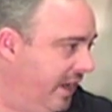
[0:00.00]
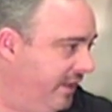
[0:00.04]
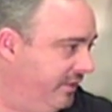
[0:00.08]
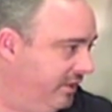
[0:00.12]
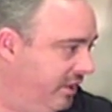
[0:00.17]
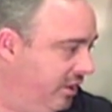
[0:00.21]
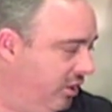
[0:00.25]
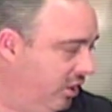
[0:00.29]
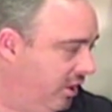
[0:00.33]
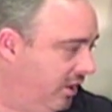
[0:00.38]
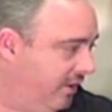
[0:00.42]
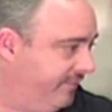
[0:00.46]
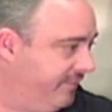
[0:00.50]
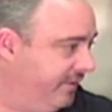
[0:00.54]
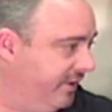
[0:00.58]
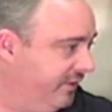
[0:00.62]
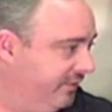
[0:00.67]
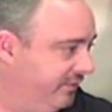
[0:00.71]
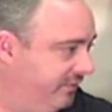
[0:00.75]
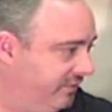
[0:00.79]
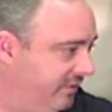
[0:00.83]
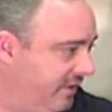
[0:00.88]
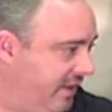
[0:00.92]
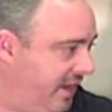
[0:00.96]
at the
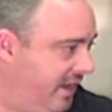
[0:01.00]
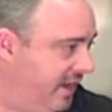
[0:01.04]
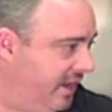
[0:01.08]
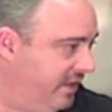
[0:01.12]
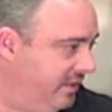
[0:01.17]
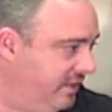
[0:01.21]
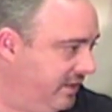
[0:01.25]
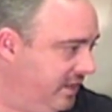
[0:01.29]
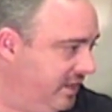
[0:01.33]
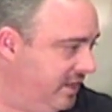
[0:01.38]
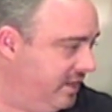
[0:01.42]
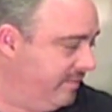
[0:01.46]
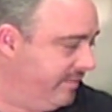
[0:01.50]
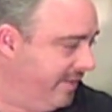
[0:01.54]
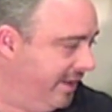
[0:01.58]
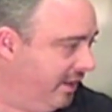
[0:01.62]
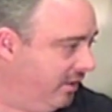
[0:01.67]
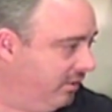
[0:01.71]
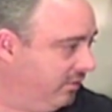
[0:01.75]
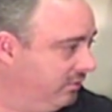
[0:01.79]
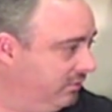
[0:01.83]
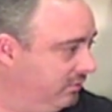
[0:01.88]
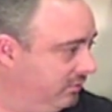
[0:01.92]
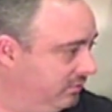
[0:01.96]
office, the
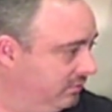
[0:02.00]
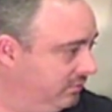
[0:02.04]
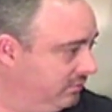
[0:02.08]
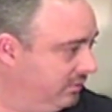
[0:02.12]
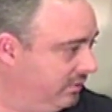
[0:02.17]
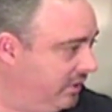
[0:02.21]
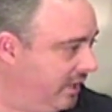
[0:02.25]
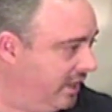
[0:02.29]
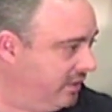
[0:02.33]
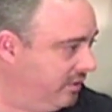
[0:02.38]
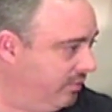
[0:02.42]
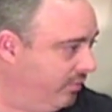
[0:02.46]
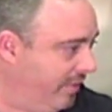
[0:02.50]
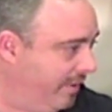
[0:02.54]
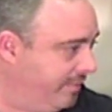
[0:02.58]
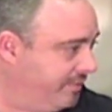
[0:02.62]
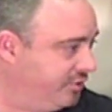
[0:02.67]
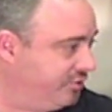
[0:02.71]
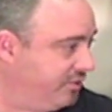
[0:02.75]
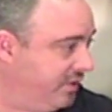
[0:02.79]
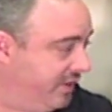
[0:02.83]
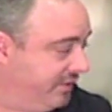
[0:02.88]
email, and the web